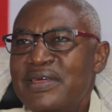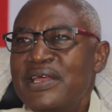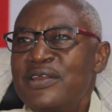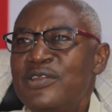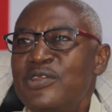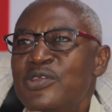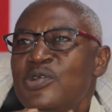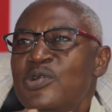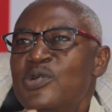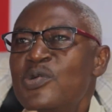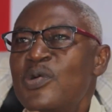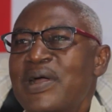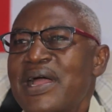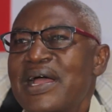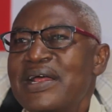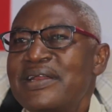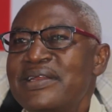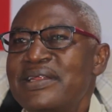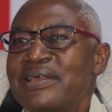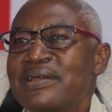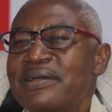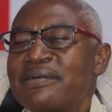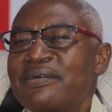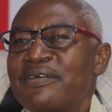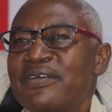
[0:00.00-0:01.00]
then you look
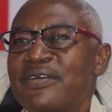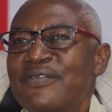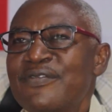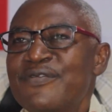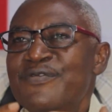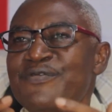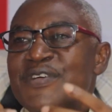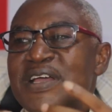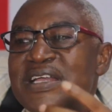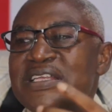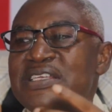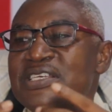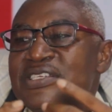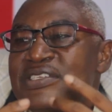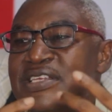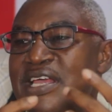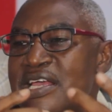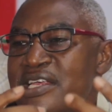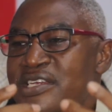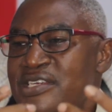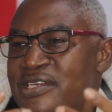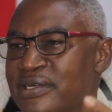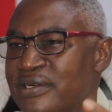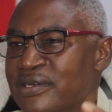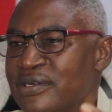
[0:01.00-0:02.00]
at the
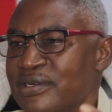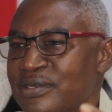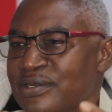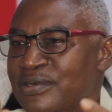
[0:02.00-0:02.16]
vegetation,